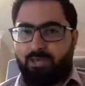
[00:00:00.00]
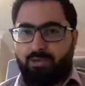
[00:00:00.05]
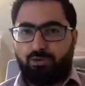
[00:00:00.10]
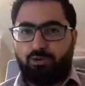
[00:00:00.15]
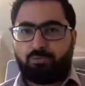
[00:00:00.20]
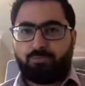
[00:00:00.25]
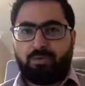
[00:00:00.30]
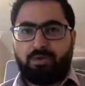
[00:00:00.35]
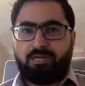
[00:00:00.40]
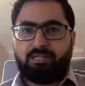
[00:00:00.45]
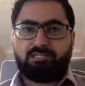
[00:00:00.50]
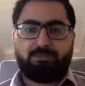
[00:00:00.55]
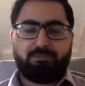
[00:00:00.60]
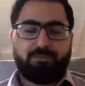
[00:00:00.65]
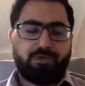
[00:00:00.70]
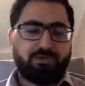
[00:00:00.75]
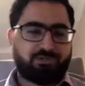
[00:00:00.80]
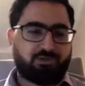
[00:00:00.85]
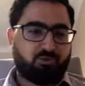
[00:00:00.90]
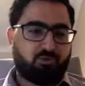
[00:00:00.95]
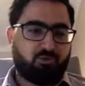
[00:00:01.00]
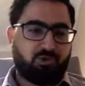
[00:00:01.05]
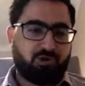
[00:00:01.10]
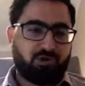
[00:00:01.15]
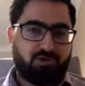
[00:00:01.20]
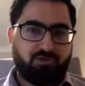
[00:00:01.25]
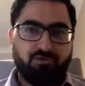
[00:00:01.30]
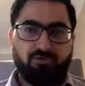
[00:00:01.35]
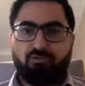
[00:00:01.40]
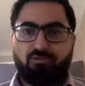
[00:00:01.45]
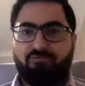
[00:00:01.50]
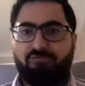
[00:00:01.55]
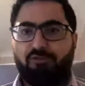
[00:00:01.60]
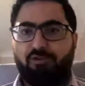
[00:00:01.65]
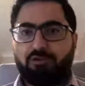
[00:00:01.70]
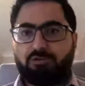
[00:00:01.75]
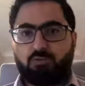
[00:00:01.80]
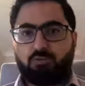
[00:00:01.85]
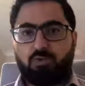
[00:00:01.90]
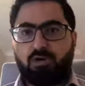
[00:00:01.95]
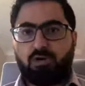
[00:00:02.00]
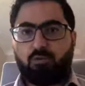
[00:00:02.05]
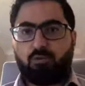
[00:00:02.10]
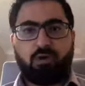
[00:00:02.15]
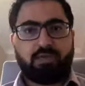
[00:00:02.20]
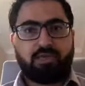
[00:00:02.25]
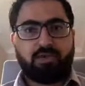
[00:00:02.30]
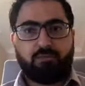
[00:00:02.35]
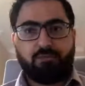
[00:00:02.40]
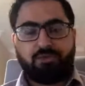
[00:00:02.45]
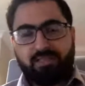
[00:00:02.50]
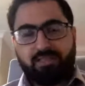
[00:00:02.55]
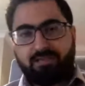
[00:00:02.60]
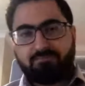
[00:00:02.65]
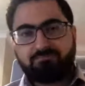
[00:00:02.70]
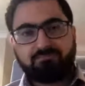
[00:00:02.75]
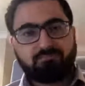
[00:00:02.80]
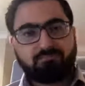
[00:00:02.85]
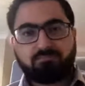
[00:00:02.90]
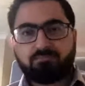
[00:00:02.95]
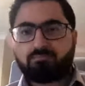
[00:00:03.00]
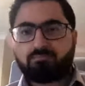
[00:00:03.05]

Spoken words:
youth participation work, youth voice work, working with, like,